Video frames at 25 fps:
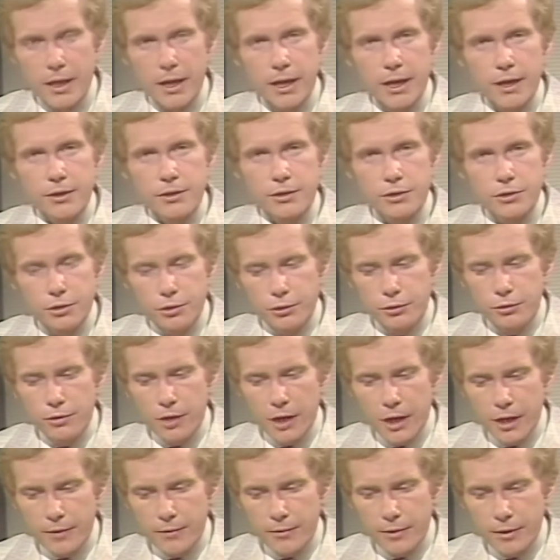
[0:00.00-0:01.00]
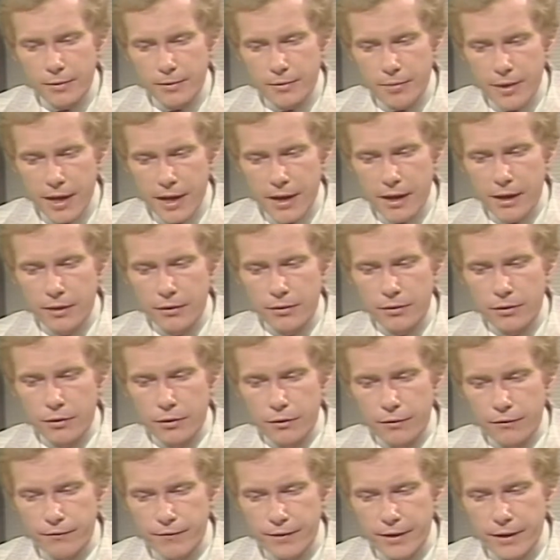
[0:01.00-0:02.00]
a 200-pound
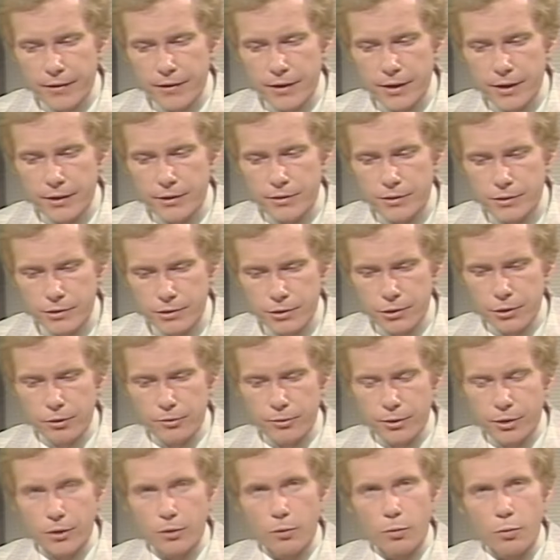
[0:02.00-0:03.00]
ovarian tumor,